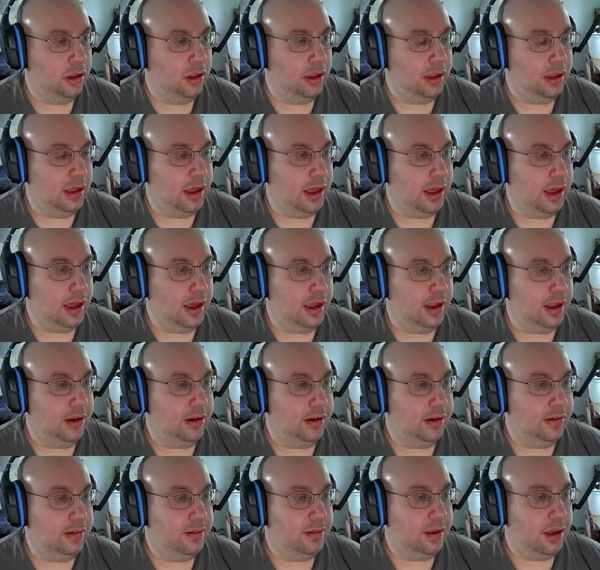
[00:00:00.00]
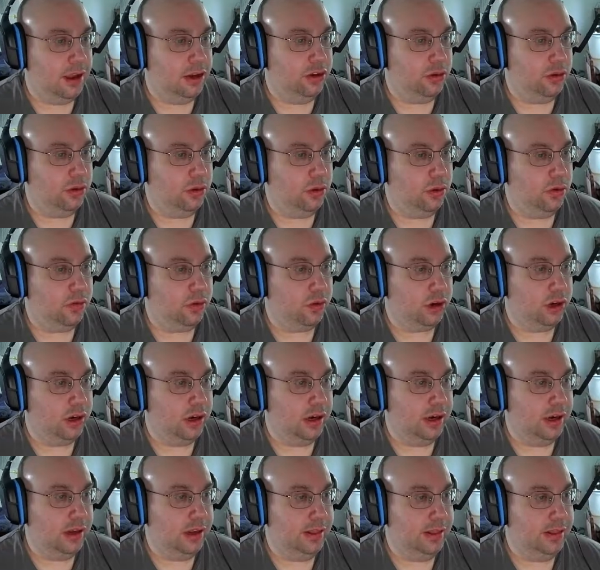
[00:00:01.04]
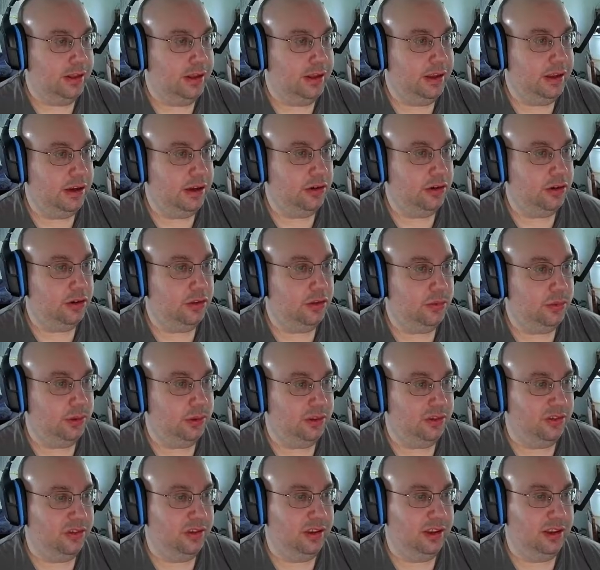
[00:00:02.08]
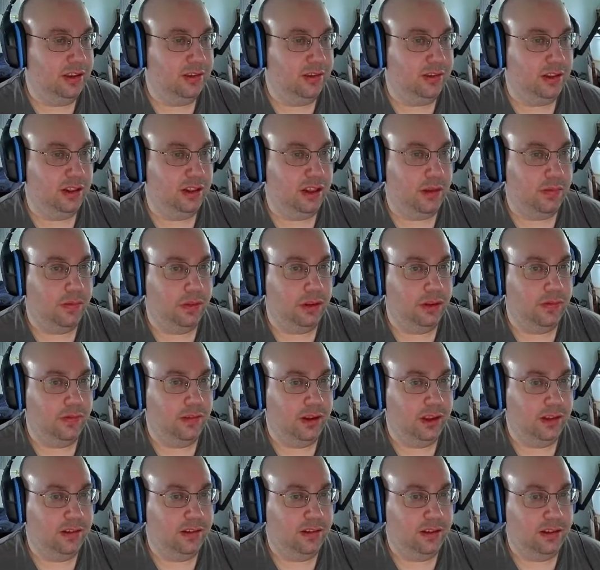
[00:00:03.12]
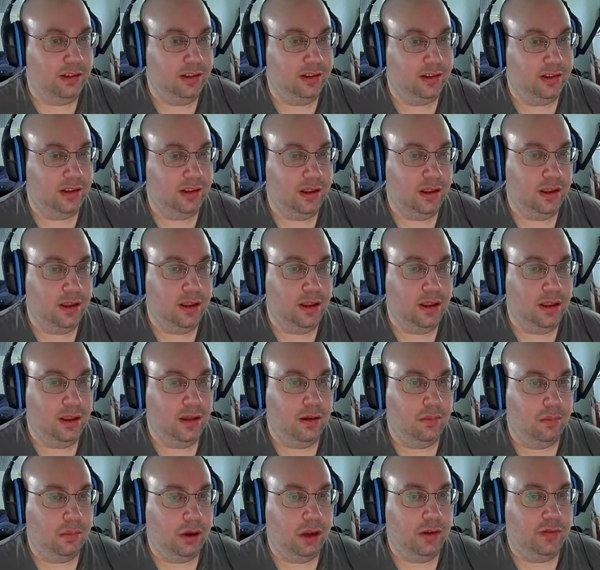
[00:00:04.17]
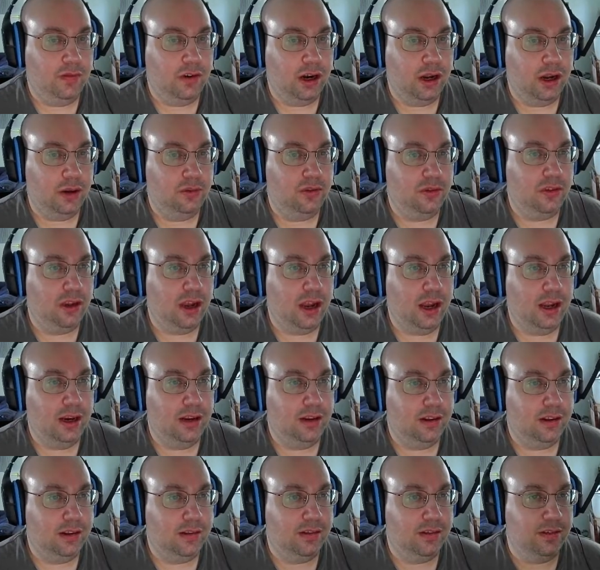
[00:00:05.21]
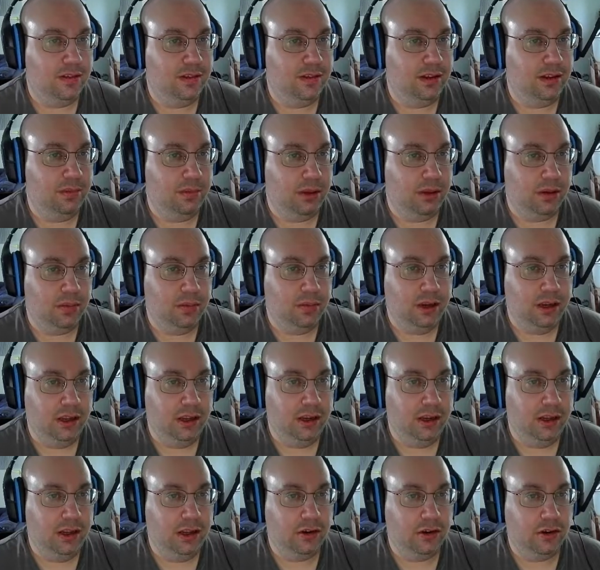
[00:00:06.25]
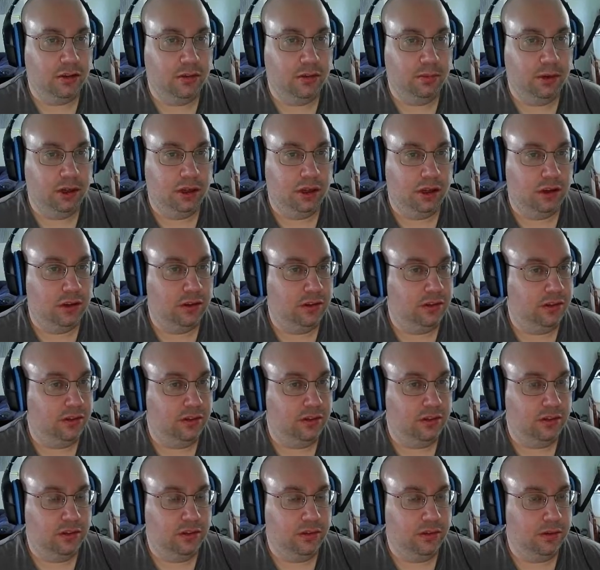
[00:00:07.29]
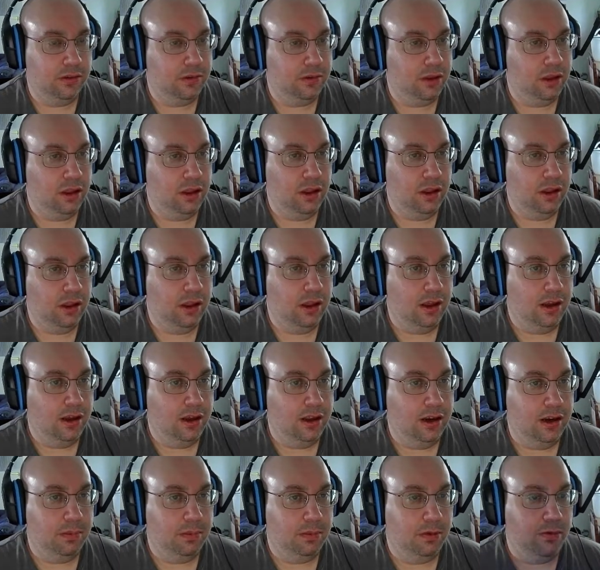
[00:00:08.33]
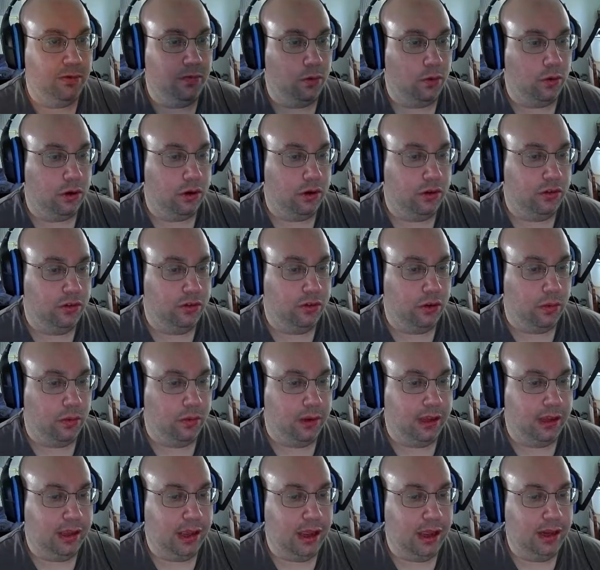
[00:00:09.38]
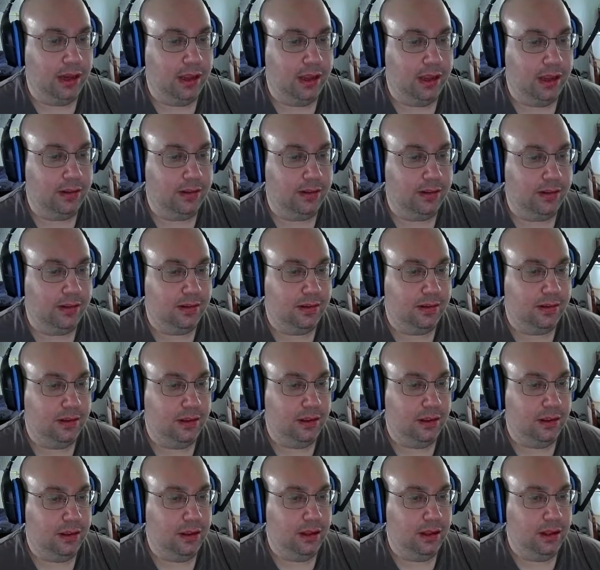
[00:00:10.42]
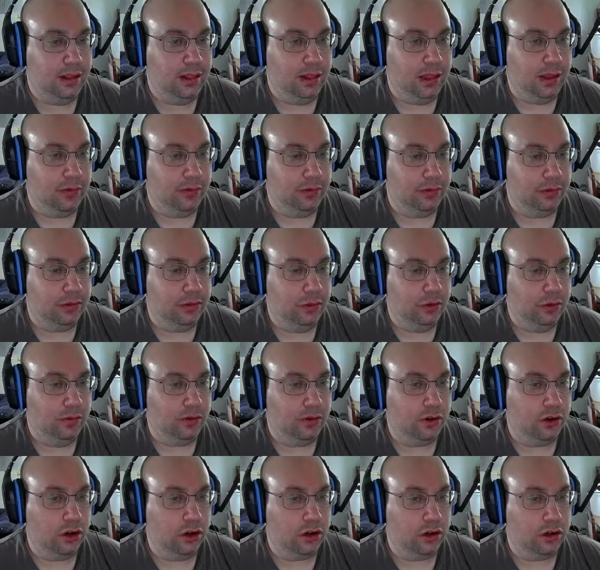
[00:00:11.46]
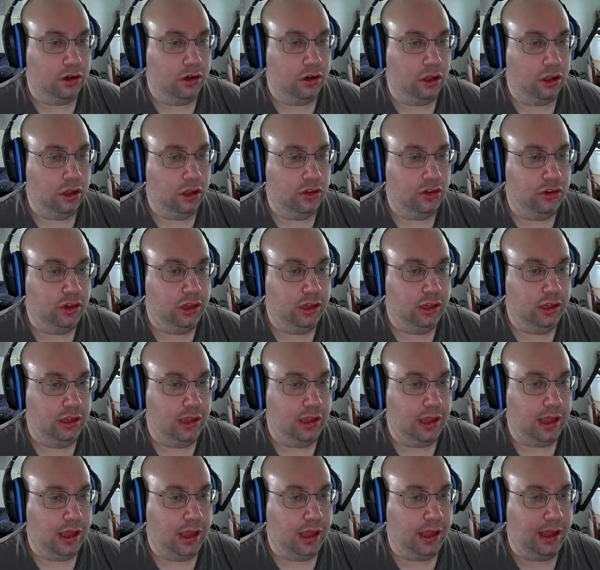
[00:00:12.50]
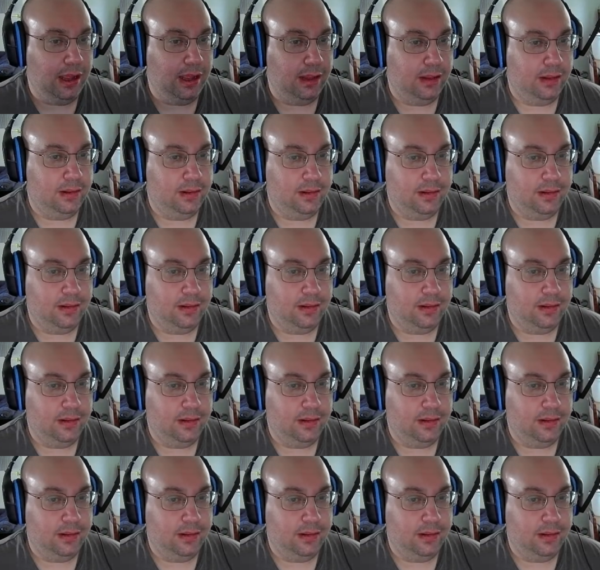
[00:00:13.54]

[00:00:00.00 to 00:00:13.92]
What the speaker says: and I don't know if we're going to need the heaters. We'll see as the level advances, but for outside, it doesn't seem like we need heaters because you didn't before. So we can hit level 2 for archaeology, and